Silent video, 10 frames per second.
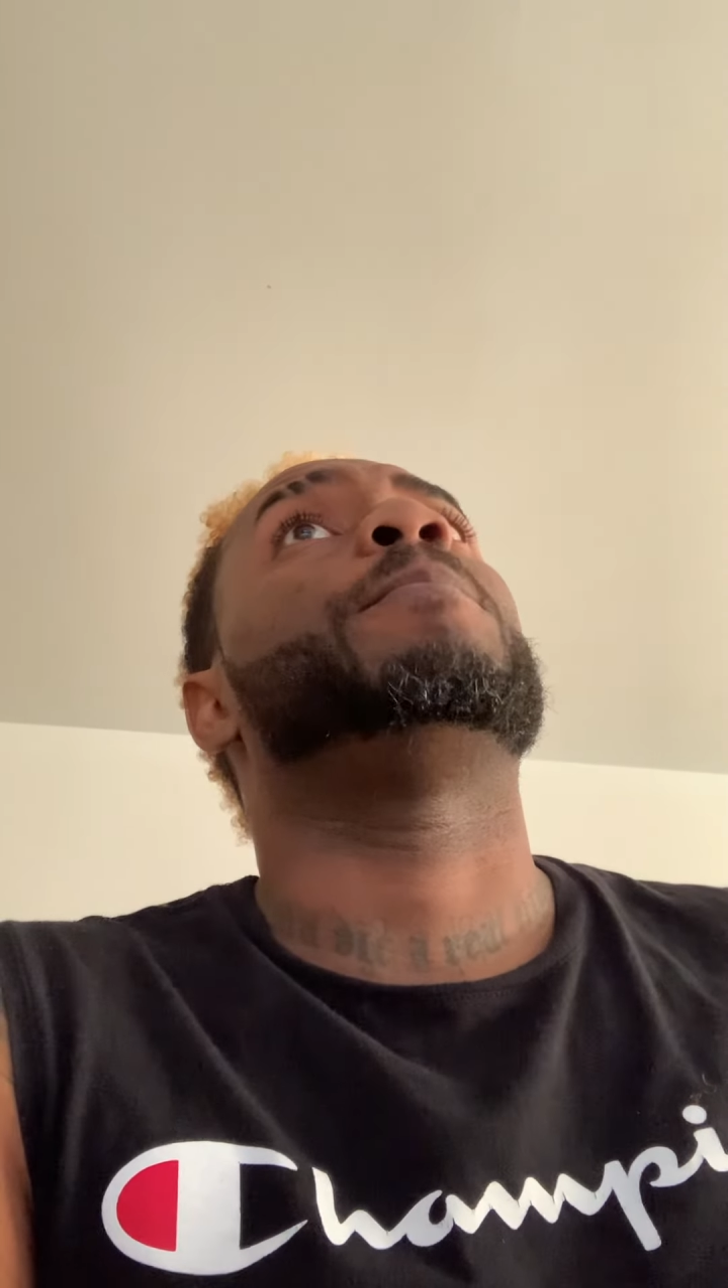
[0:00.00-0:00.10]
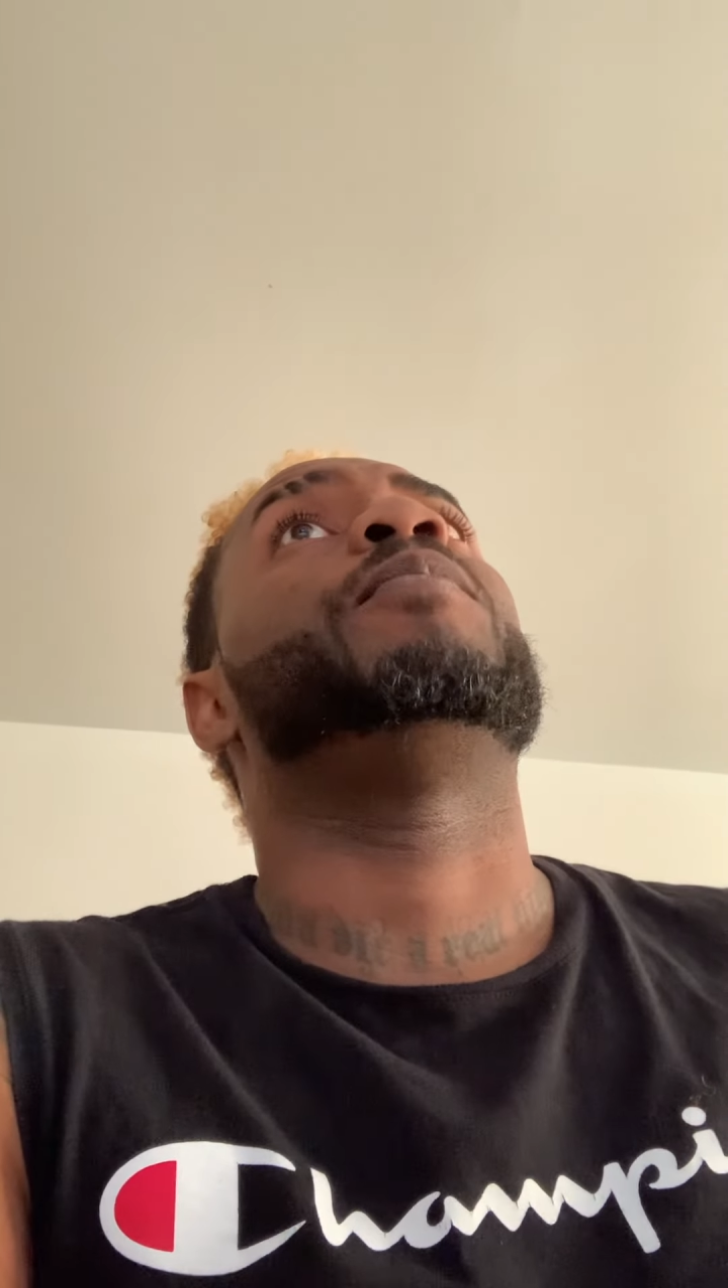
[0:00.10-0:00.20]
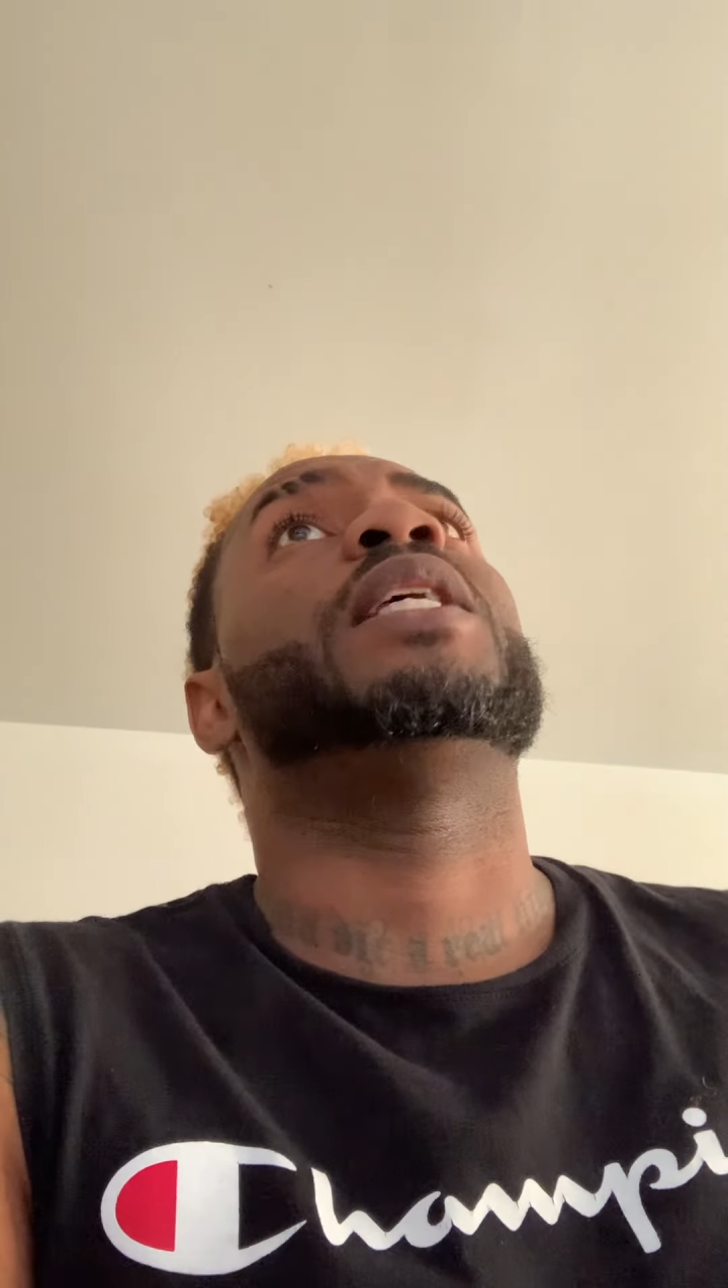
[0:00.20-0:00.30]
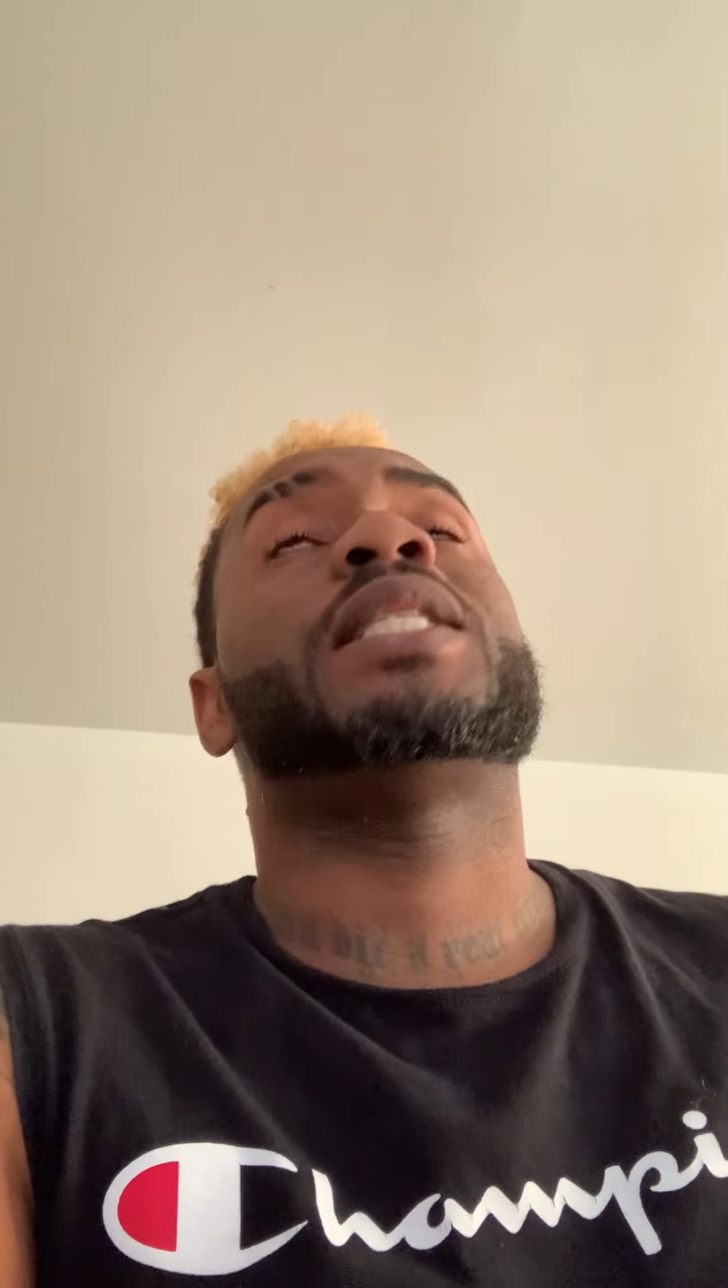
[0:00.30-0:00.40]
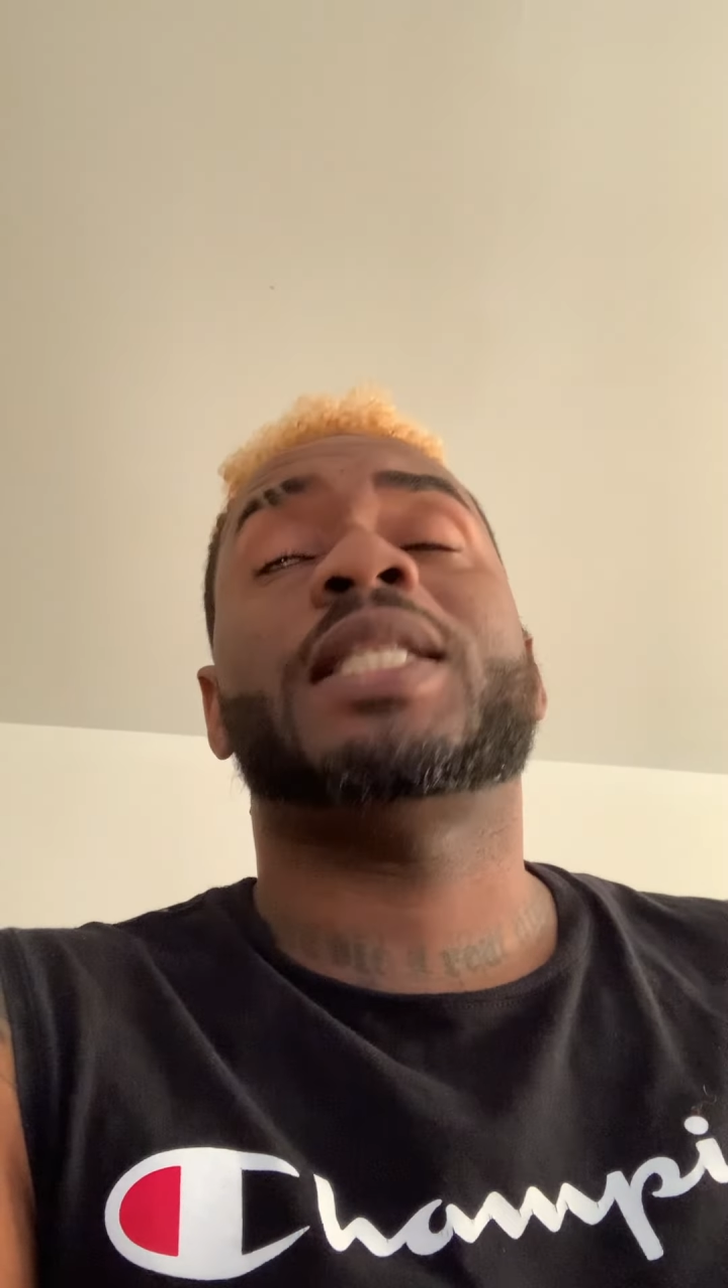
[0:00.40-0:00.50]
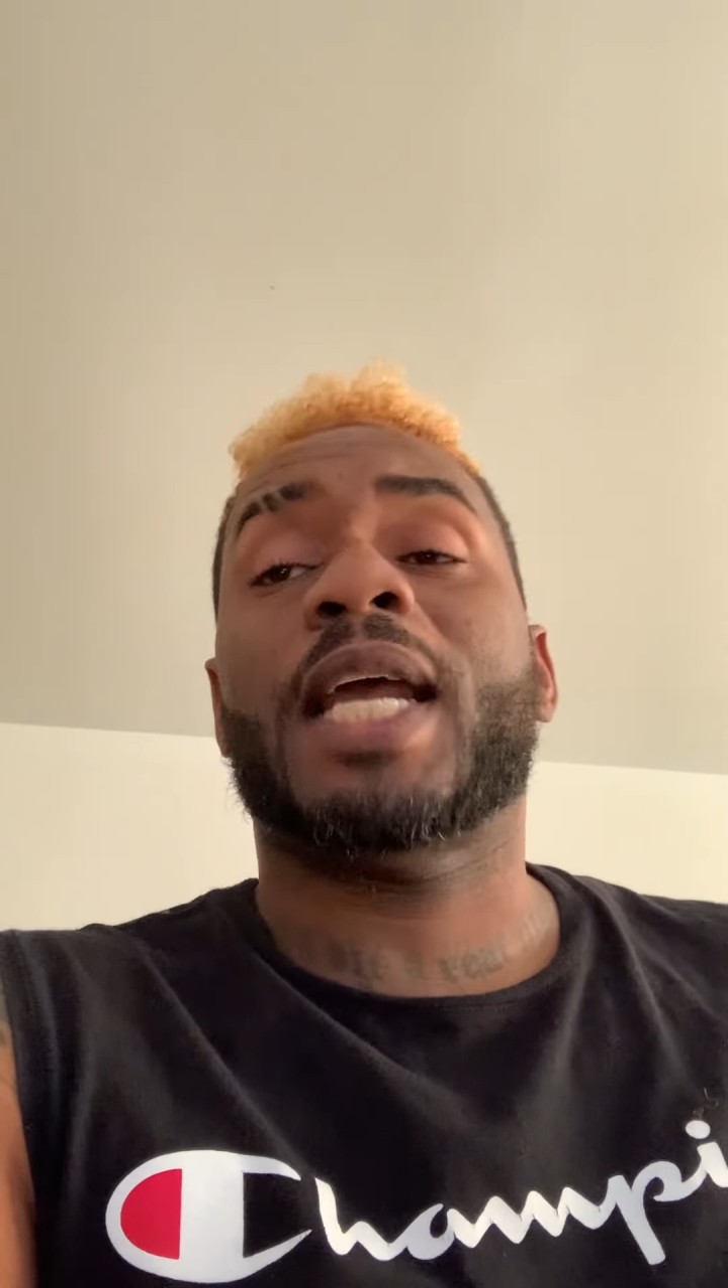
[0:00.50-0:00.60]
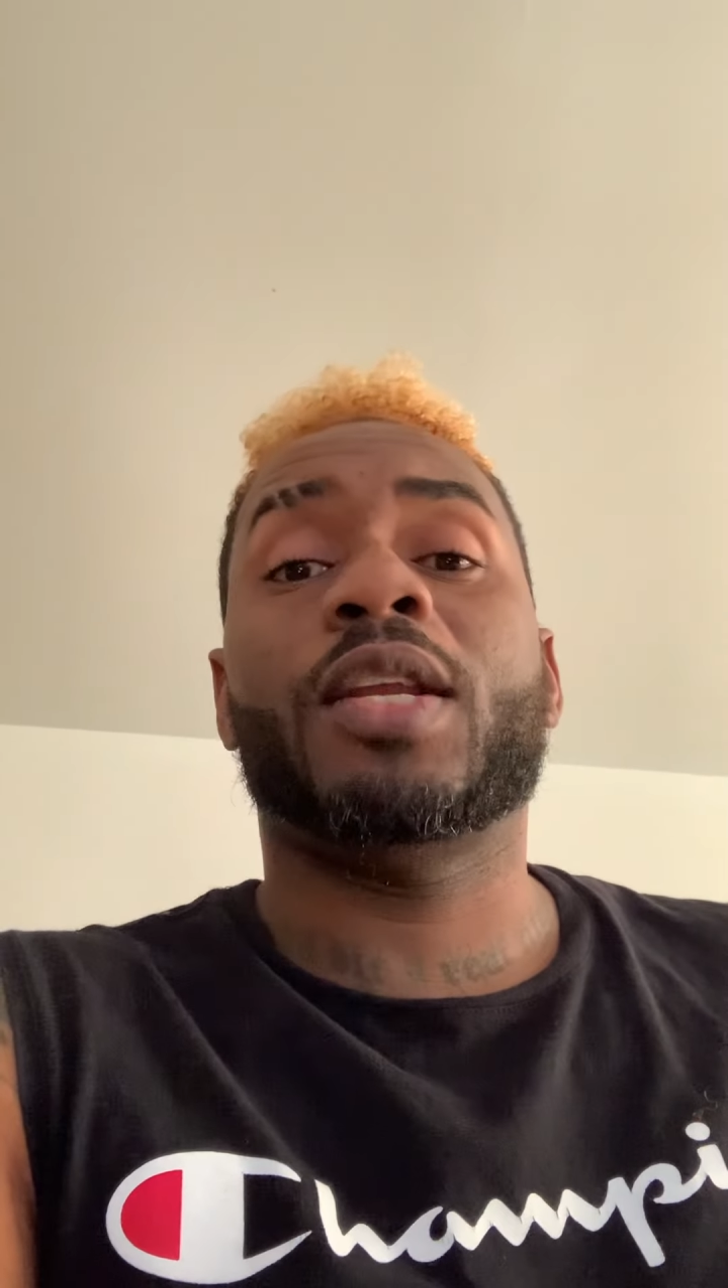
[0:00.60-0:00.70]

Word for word: this is how